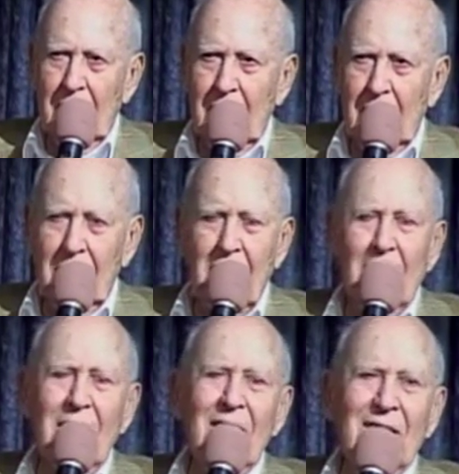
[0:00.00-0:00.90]

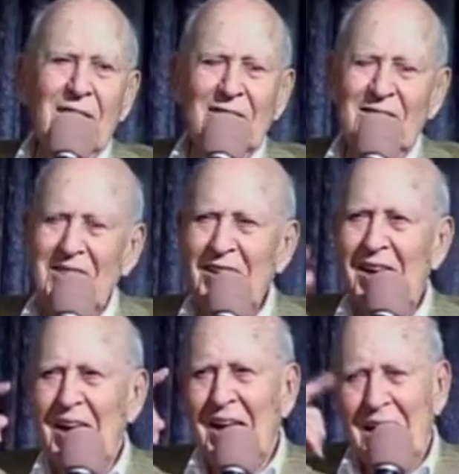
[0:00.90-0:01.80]

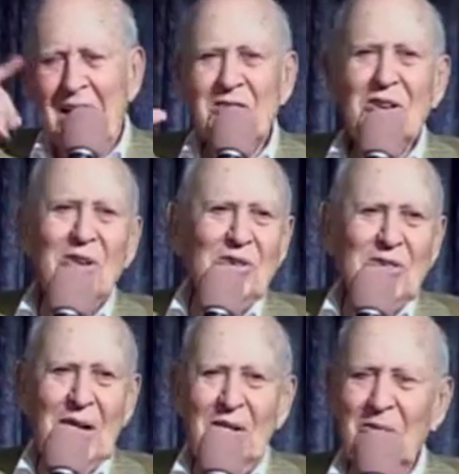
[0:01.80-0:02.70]
He did the
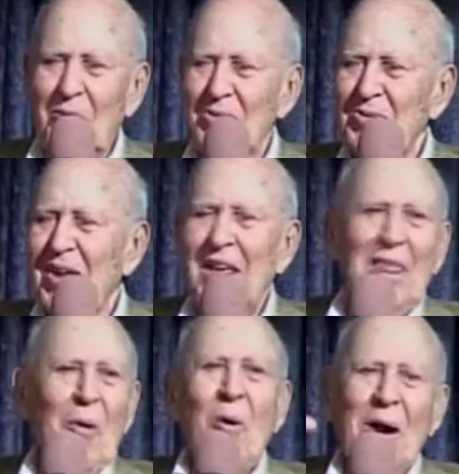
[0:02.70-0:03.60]
single most.
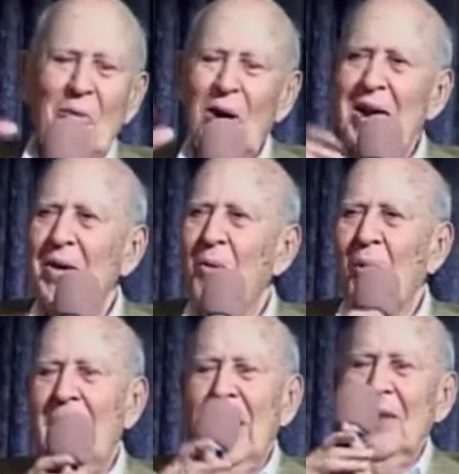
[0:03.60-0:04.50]

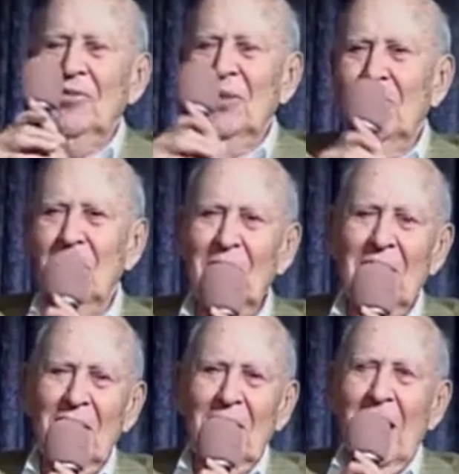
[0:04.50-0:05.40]
One afternoon,
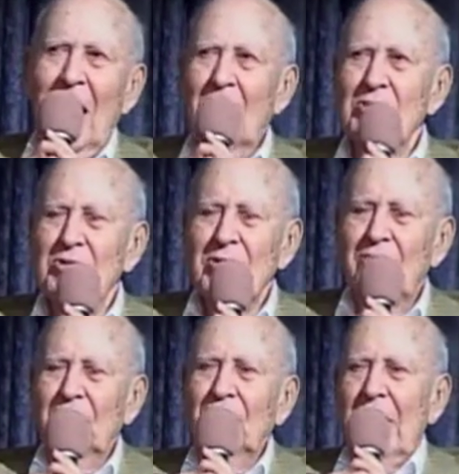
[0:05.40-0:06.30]
I was
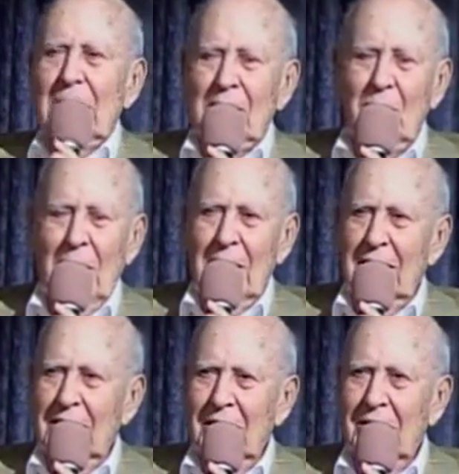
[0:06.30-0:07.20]
feted
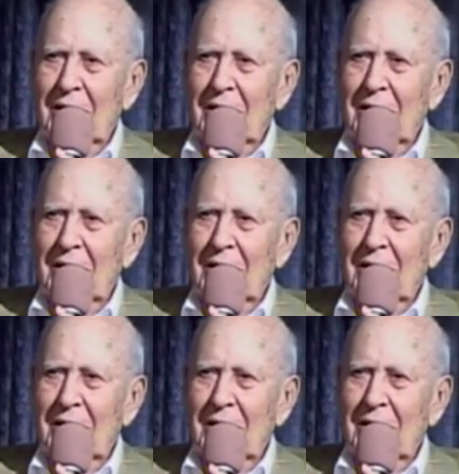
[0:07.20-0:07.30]
by